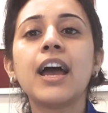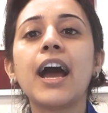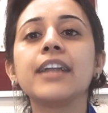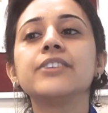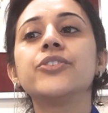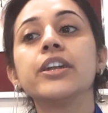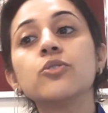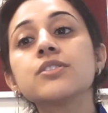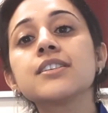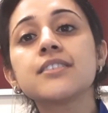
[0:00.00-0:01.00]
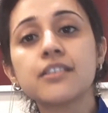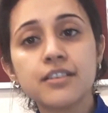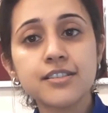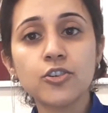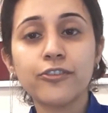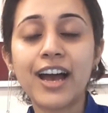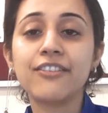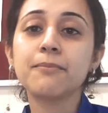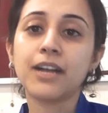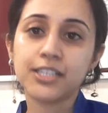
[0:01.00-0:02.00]
And it reduces the risk of
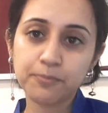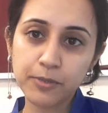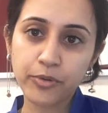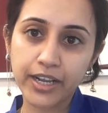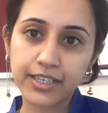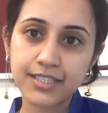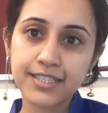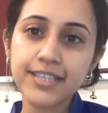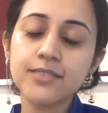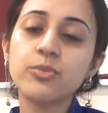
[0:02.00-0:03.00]
having multiple pregnancies,